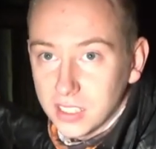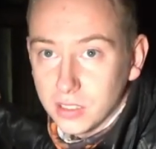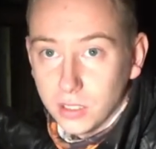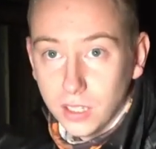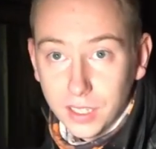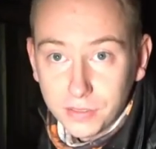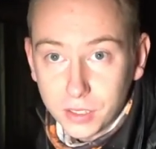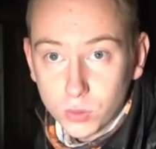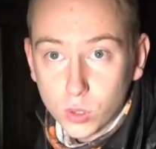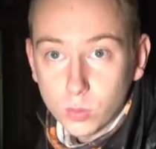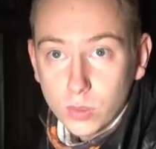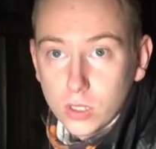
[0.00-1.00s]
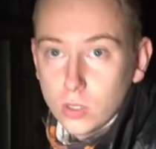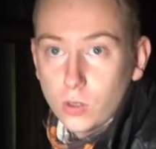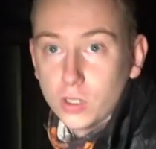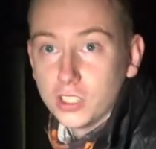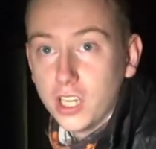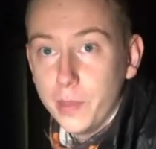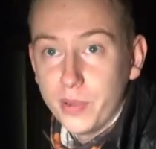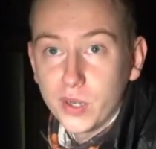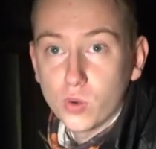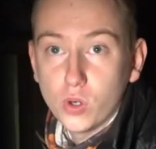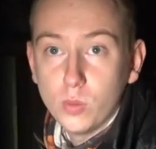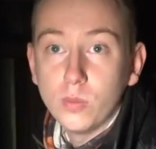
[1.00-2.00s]
the living room or the
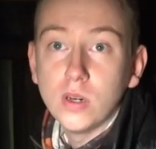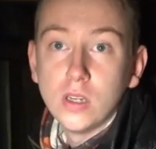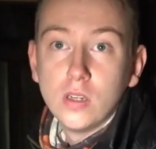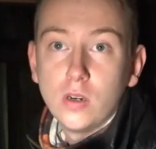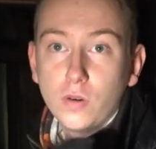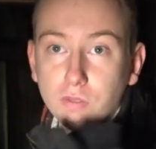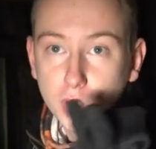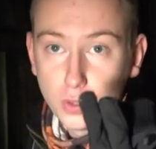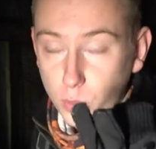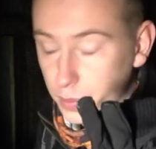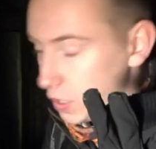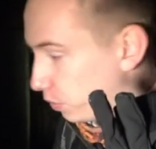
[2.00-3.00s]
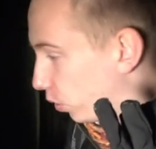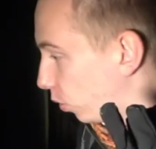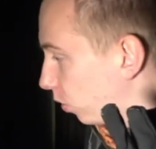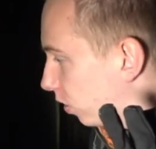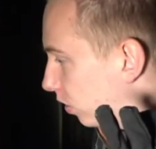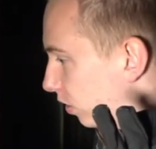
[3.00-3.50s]
sleeping room of the two people.